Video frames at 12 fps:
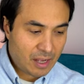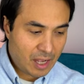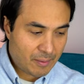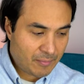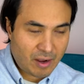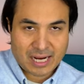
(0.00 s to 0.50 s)

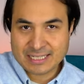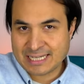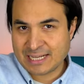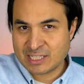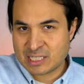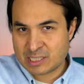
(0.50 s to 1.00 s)
I
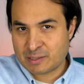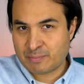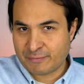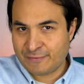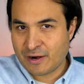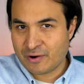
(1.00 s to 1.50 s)
tend to
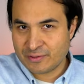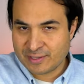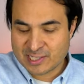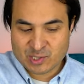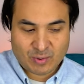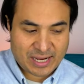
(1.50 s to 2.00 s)
prefer it
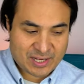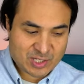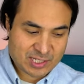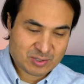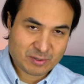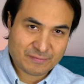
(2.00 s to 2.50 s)
this way and
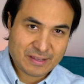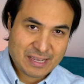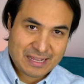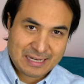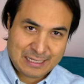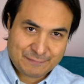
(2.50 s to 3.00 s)
just sort of
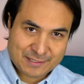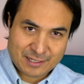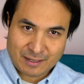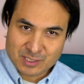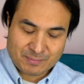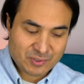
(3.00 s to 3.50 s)
lift it
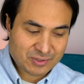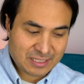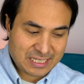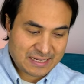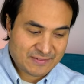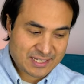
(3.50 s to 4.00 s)
up to put the
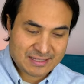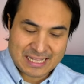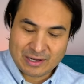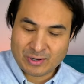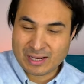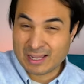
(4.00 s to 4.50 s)
leaves in.
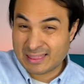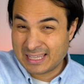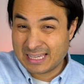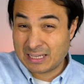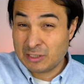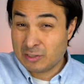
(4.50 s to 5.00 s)
That way I
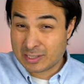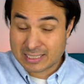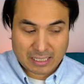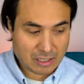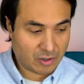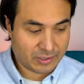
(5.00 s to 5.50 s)
think it looks
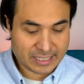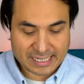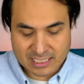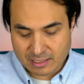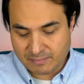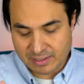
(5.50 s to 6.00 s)
a lot
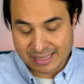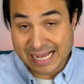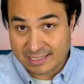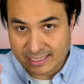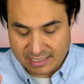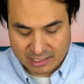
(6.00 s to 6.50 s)
neater, but
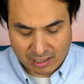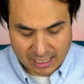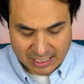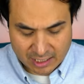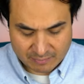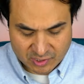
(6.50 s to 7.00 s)
that's
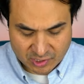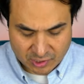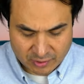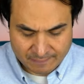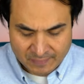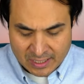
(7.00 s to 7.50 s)
entirely up to
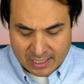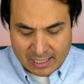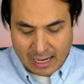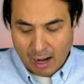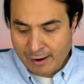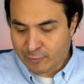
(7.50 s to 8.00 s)
you.
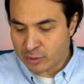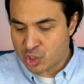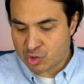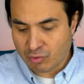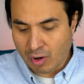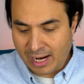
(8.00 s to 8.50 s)
I've got a
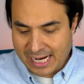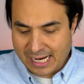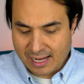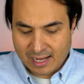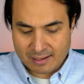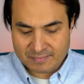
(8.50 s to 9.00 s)

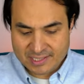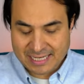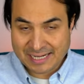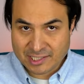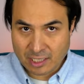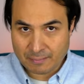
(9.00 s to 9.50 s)
dry
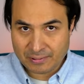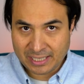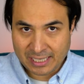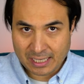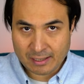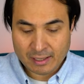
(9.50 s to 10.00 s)
setup
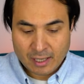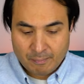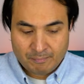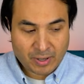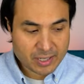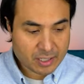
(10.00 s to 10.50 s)
here,
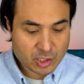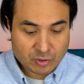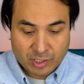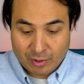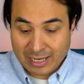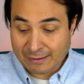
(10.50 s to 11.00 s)
but you
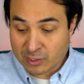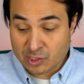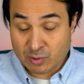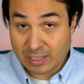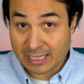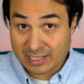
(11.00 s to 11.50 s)
don't have to
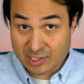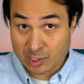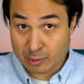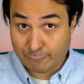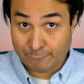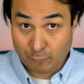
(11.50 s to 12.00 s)
do it in
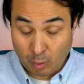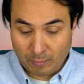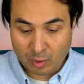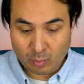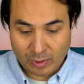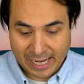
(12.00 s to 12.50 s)
such a
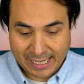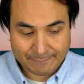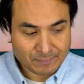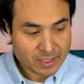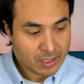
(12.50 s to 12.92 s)
formal way.